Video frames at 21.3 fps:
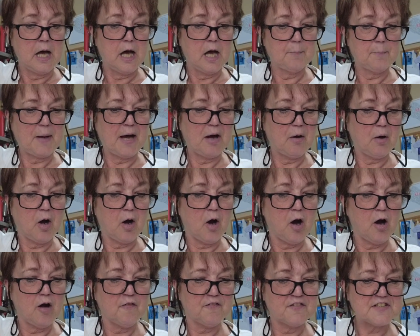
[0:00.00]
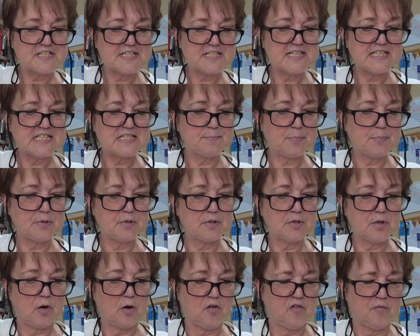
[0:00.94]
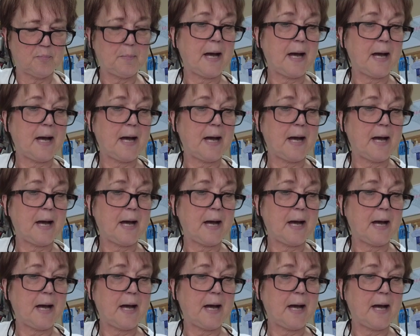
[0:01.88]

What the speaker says: about half a teaspoon of